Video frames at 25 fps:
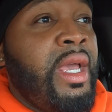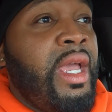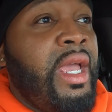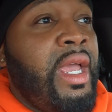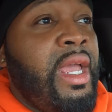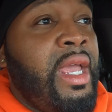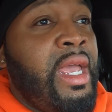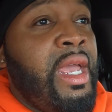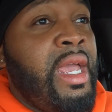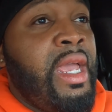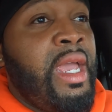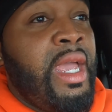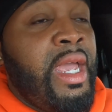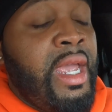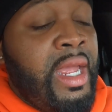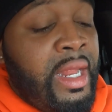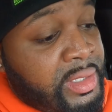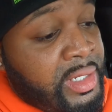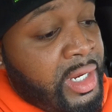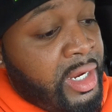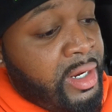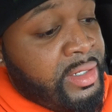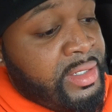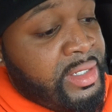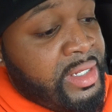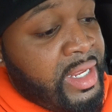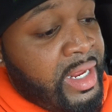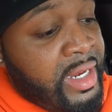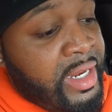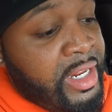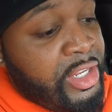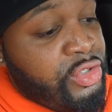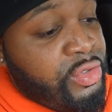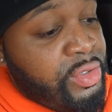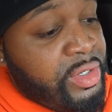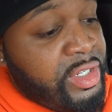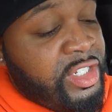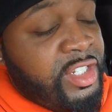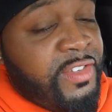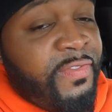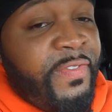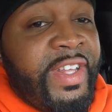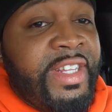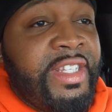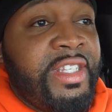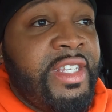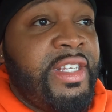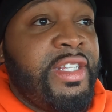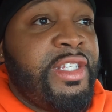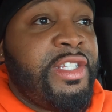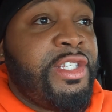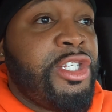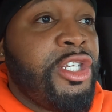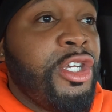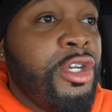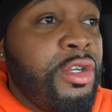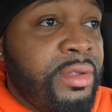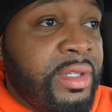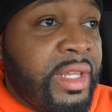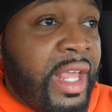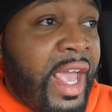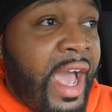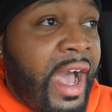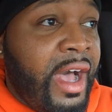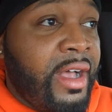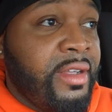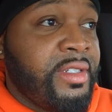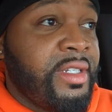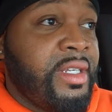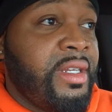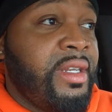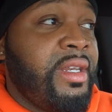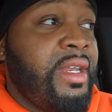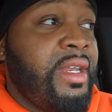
And they're saying this one is 52,000.